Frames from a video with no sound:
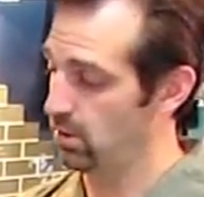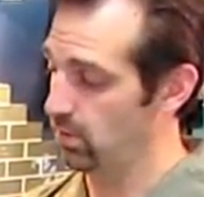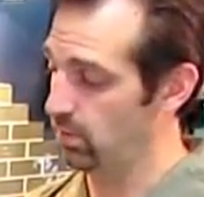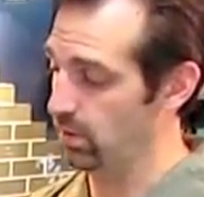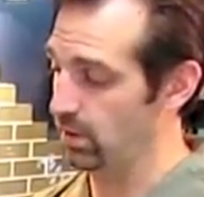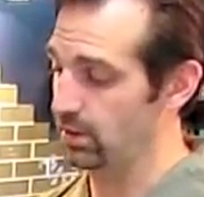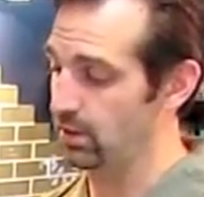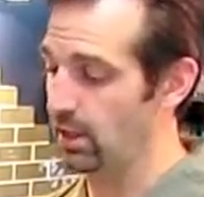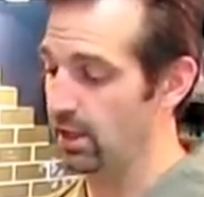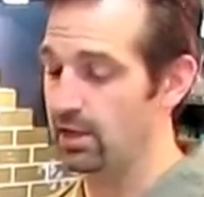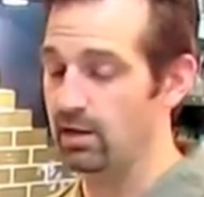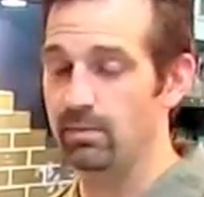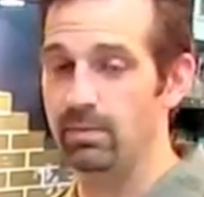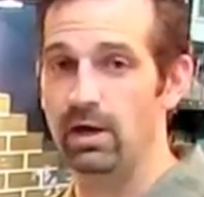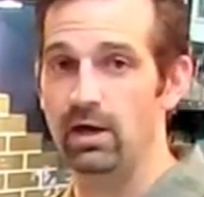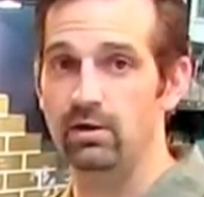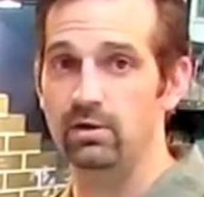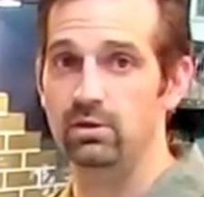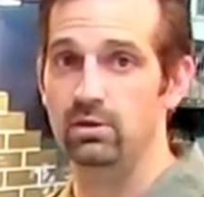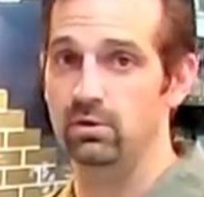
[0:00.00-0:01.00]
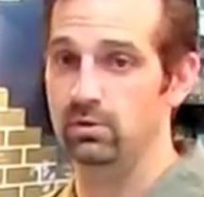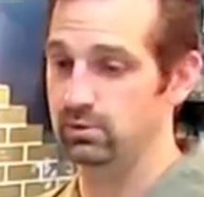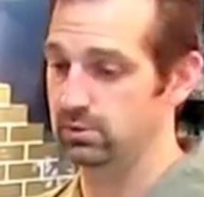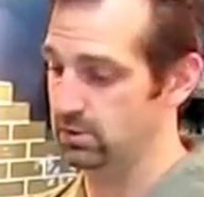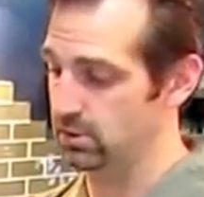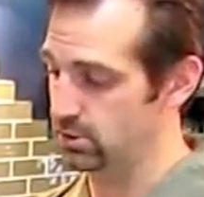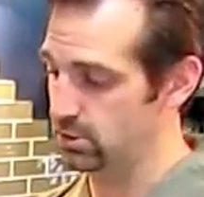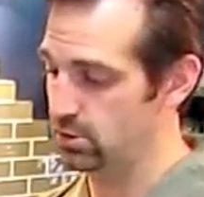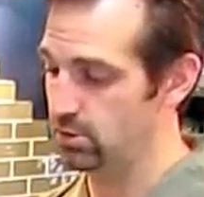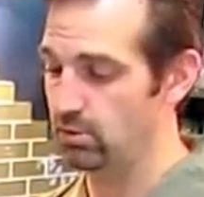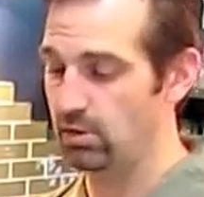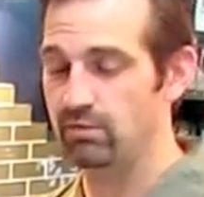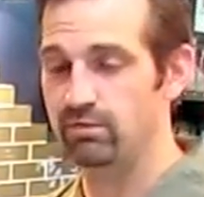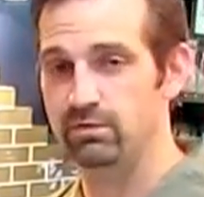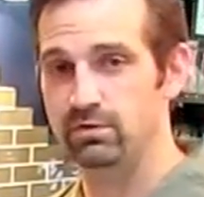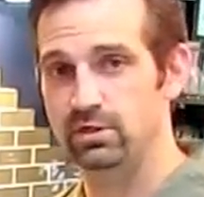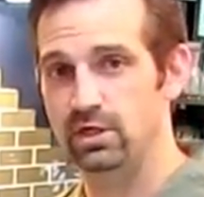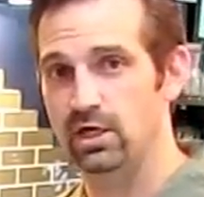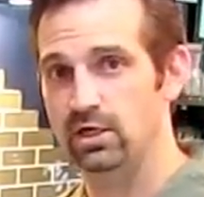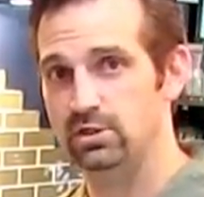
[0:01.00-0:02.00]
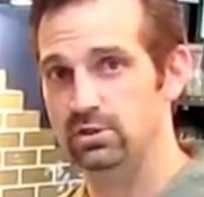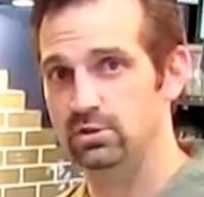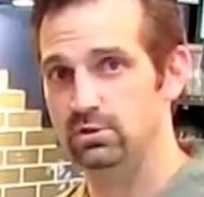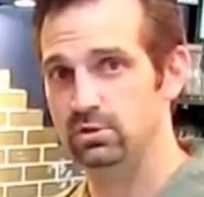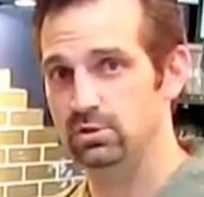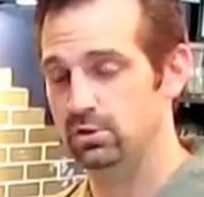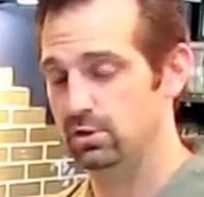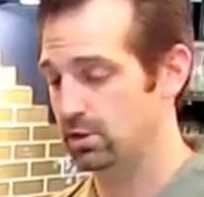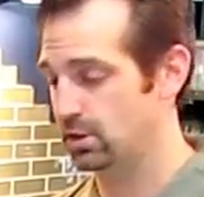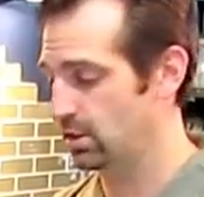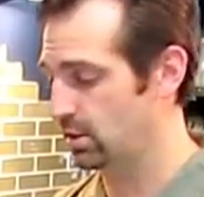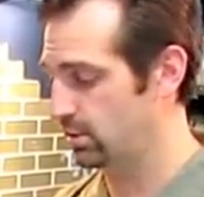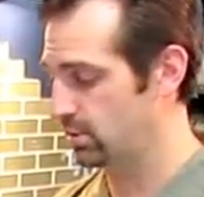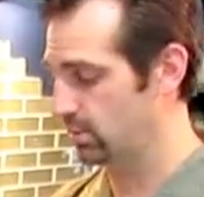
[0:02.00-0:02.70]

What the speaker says: What I like about it, though, is the two different textures you're going to get.